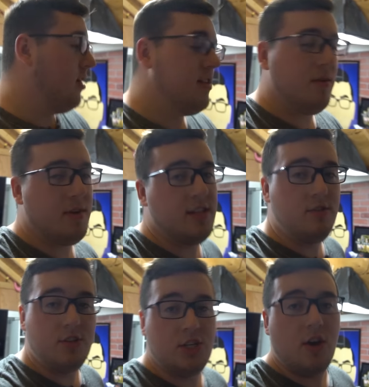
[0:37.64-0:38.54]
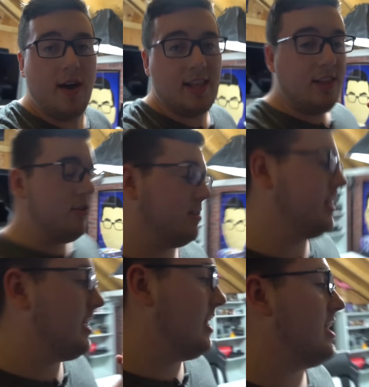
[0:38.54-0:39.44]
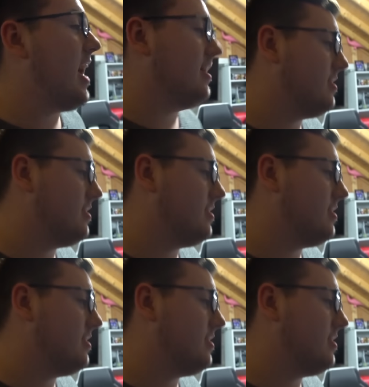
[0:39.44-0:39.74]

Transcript: Currently when I do the show, I literally cannot